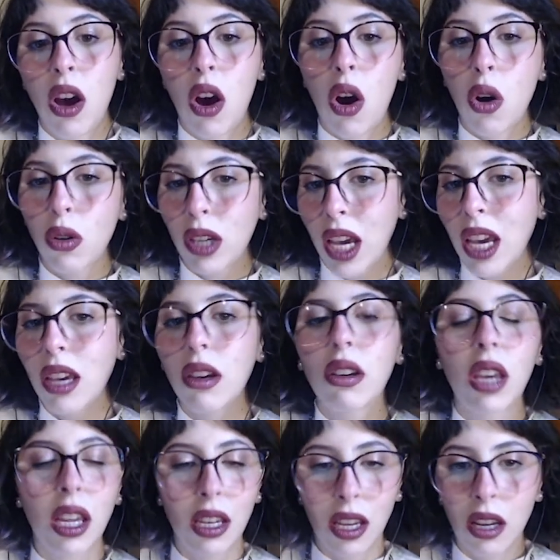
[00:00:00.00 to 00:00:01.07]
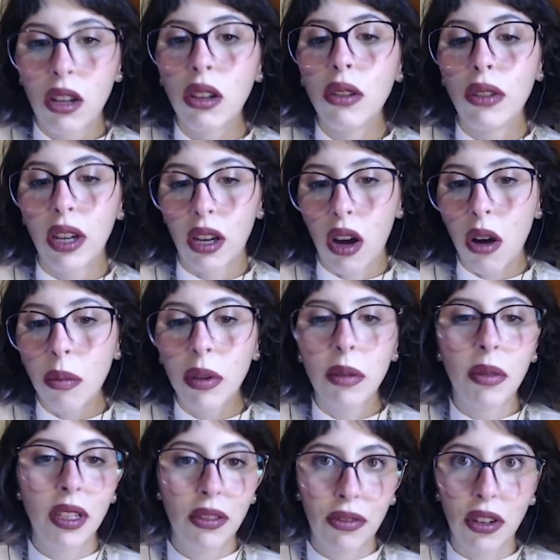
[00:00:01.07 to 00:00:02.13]
Okay, you can include a
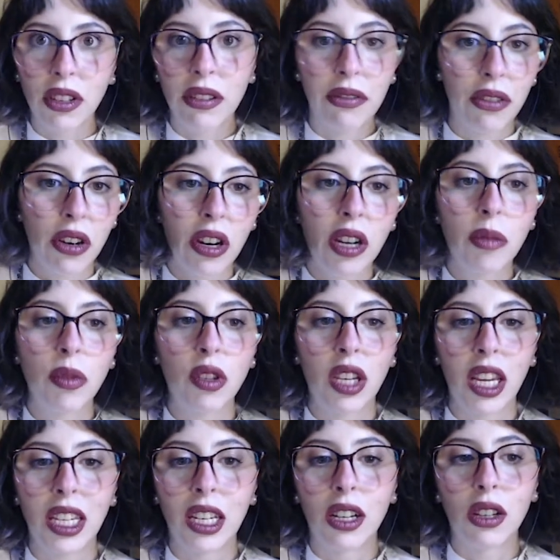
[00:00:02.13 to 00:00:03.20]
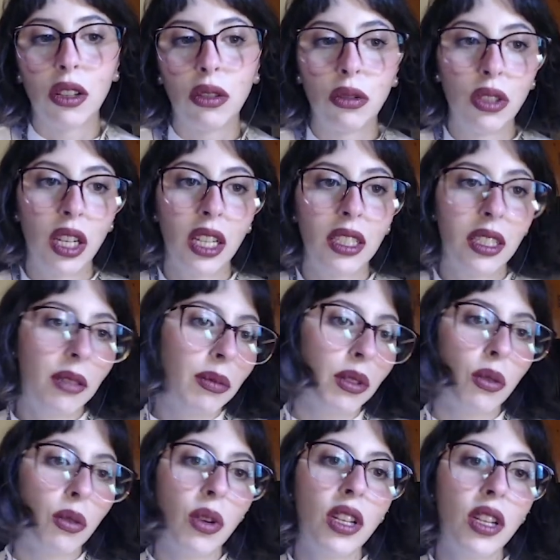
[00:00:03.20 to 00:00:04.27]
complement for the verb, you can include a
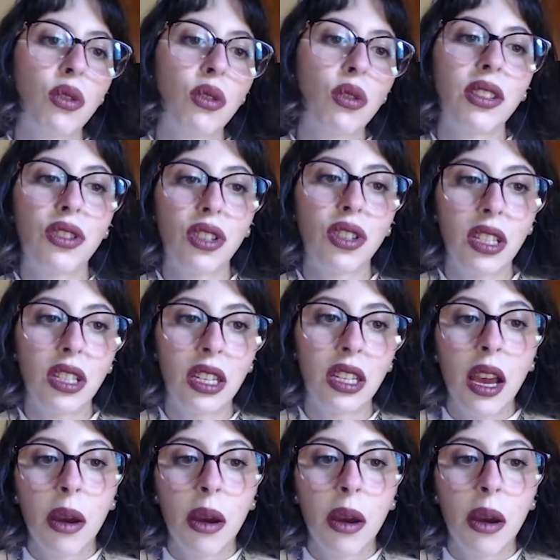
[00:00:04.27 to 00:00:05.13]
WH question,